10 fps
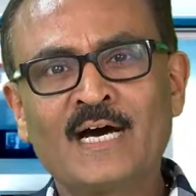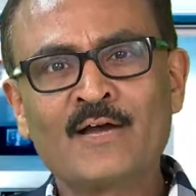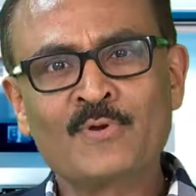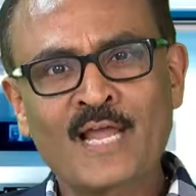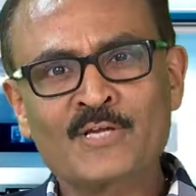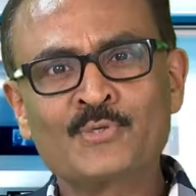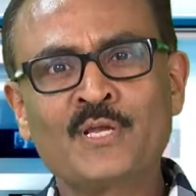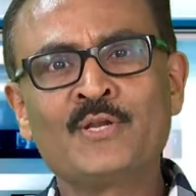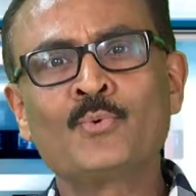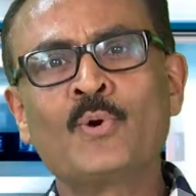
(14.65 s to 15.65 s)
I would like to
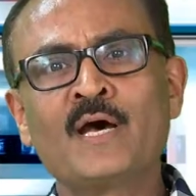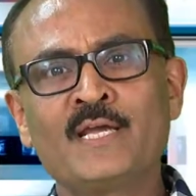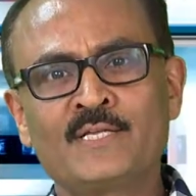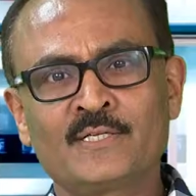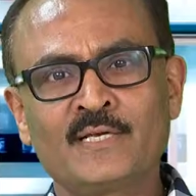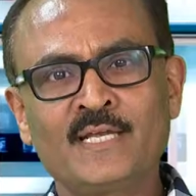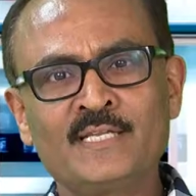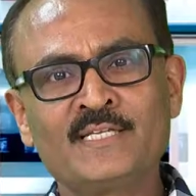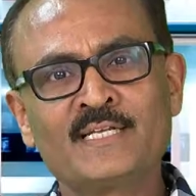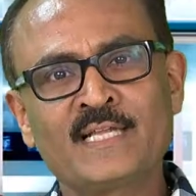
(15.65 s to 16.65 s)
invite
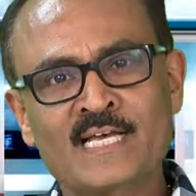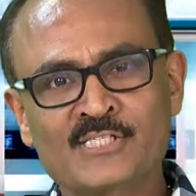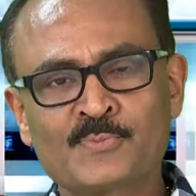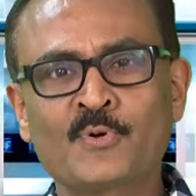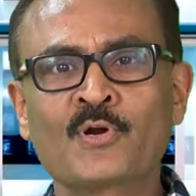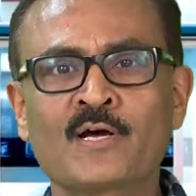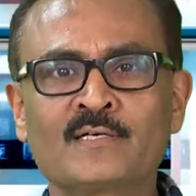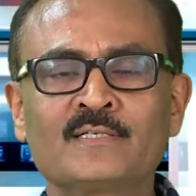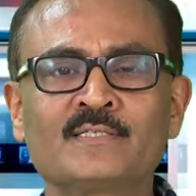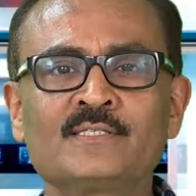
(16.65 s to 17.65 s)
Indian diaspora
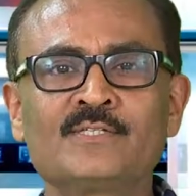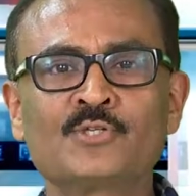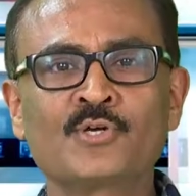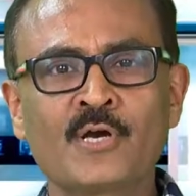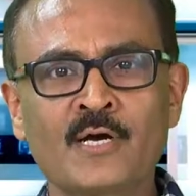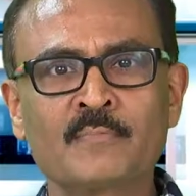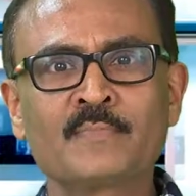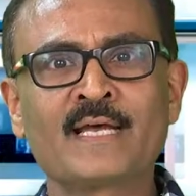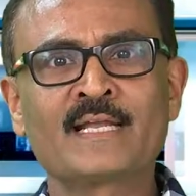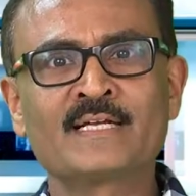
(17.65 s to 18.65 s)
to come
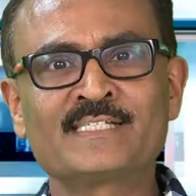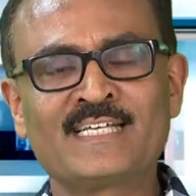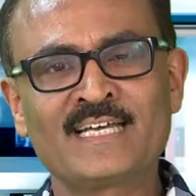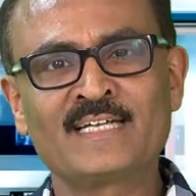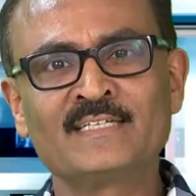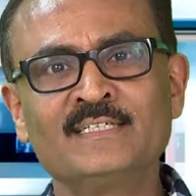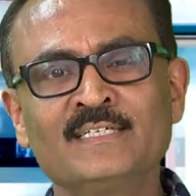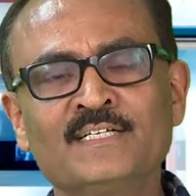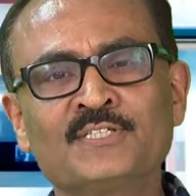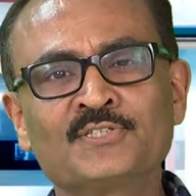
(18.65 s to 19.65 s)
and attend
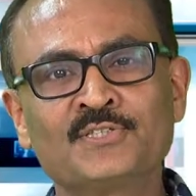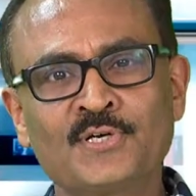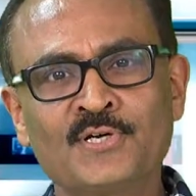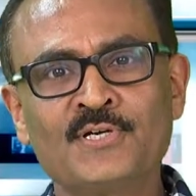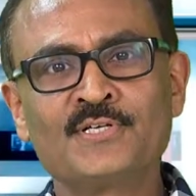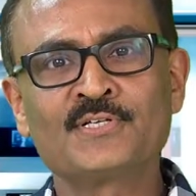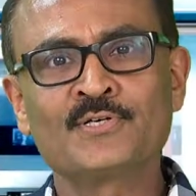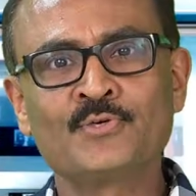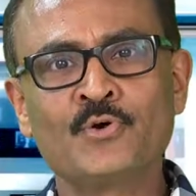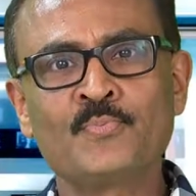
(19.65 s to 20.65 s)
the third
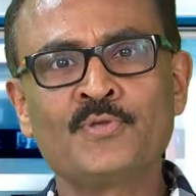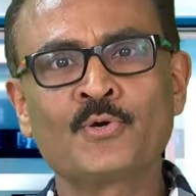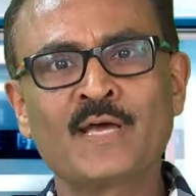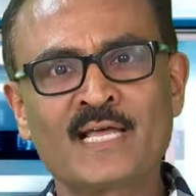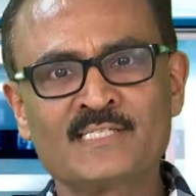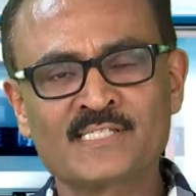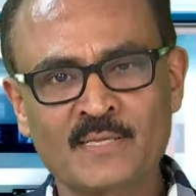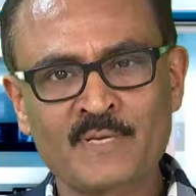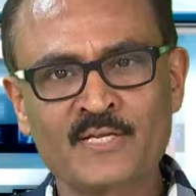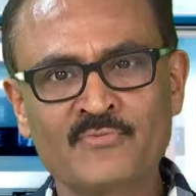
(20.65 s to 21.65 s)
GOPIO Health
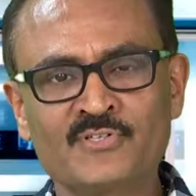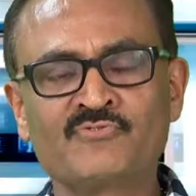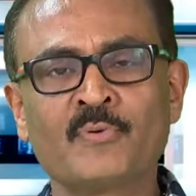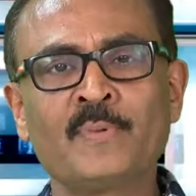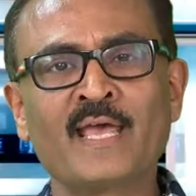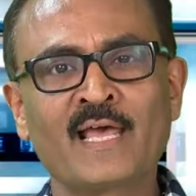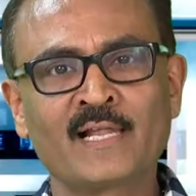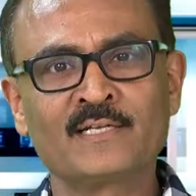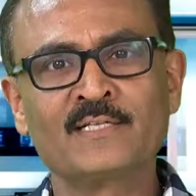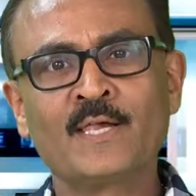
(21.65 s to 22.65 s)
Summit, which will be
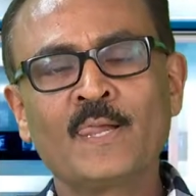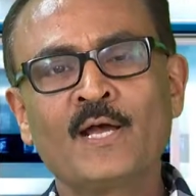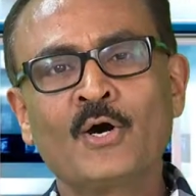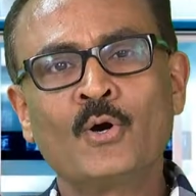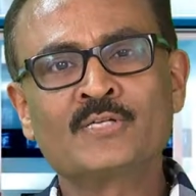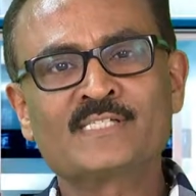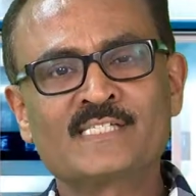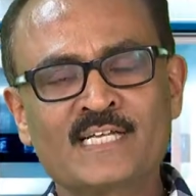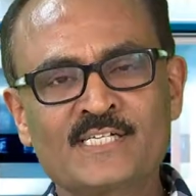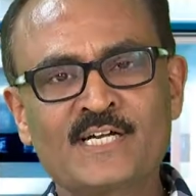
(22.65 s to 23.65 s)
held on
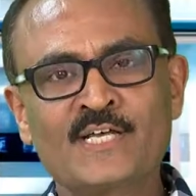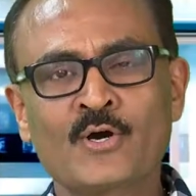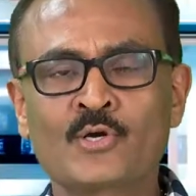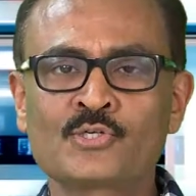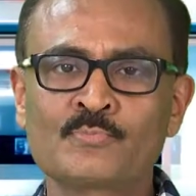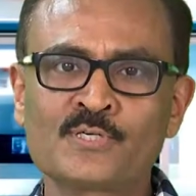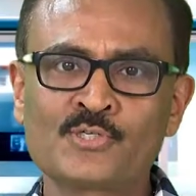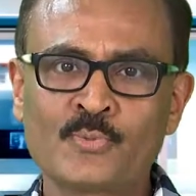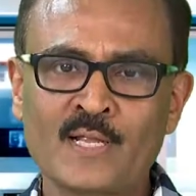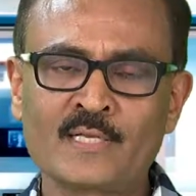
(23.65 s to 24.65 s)
Saturday, October
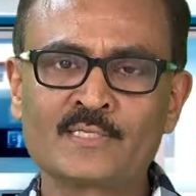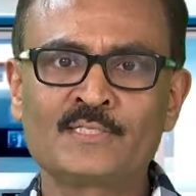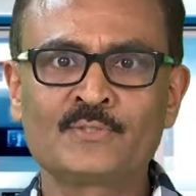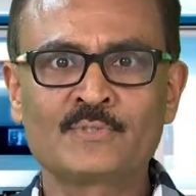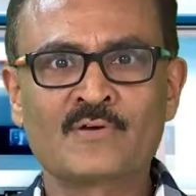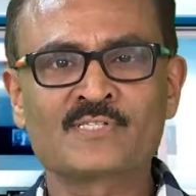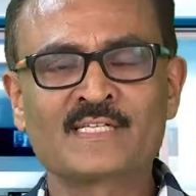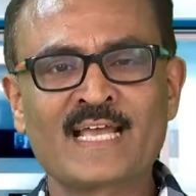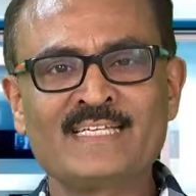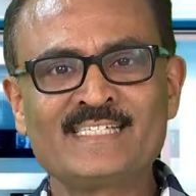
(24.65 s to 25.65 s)
12,
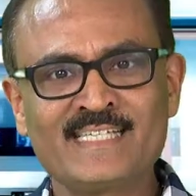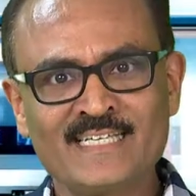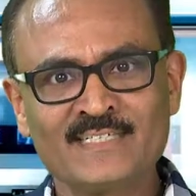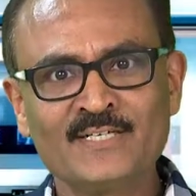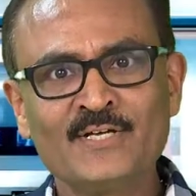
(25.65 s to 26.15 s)
2019